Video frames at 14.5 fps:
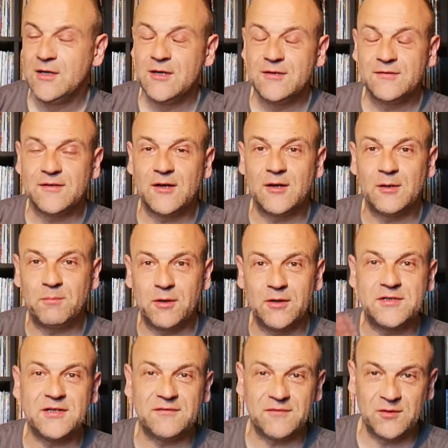So
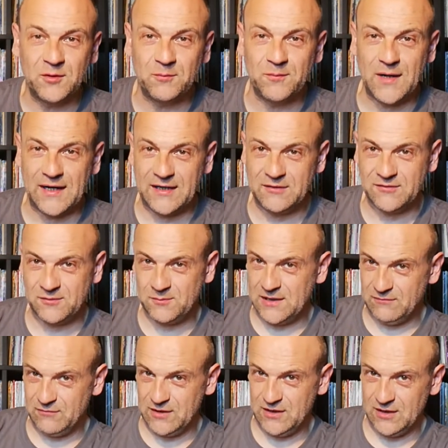apologies for not making too many
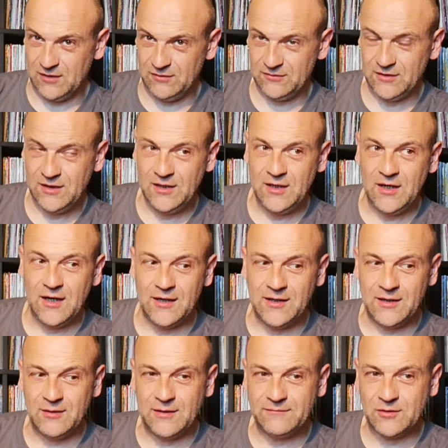videos. I
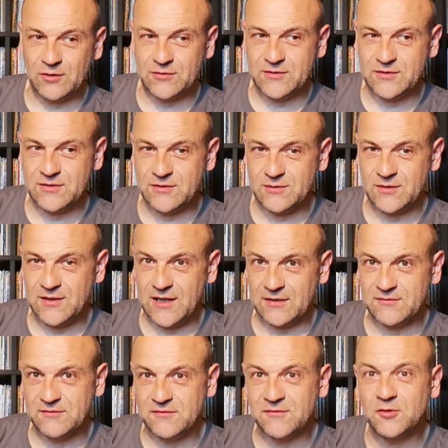know I've got to do the
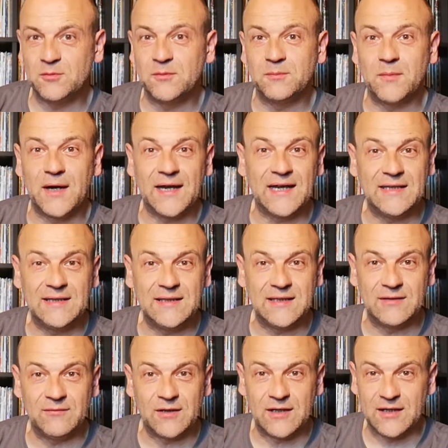next instalment of my indie
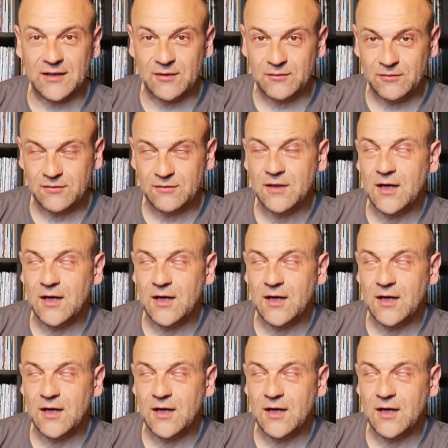videos,